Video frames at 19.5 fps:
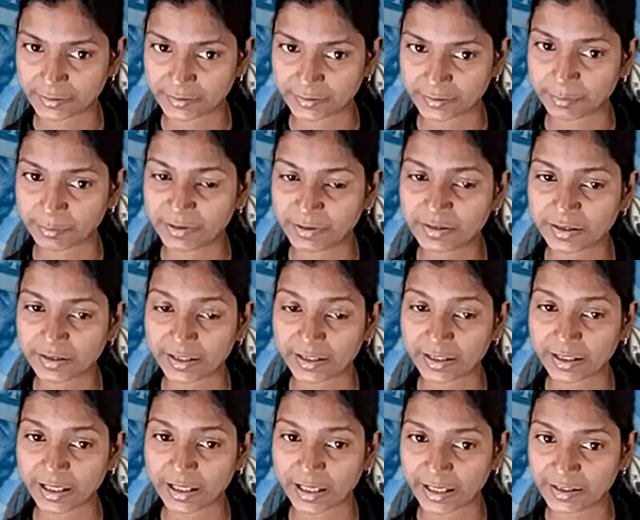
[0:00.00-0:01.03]
that means at
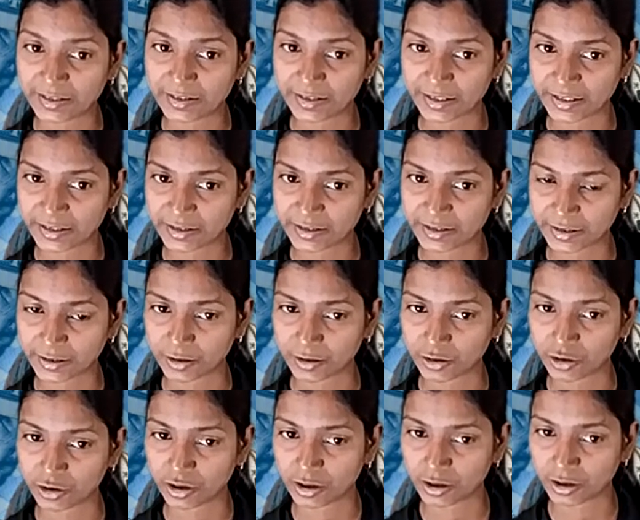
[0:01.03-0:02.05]
a higher interest rate,
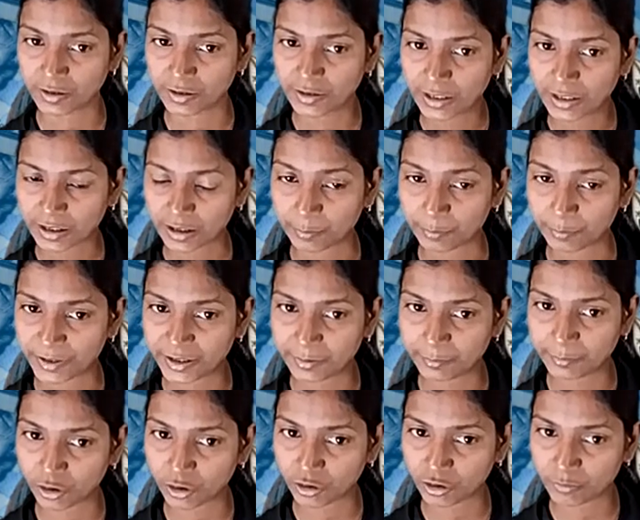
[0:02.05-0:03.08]
company
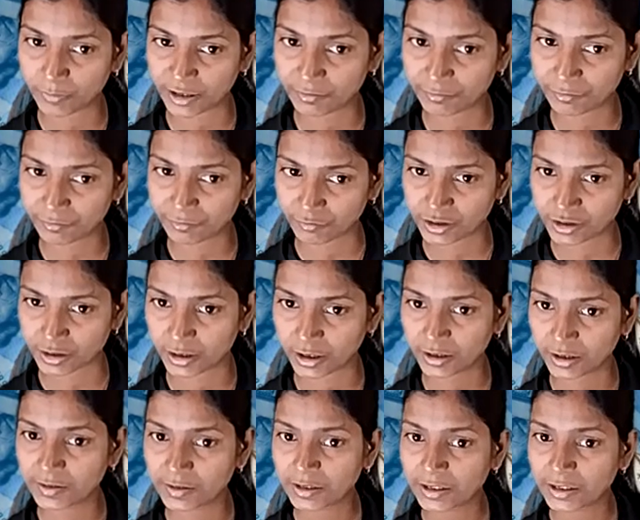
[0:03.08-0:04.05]
borrow money from each other.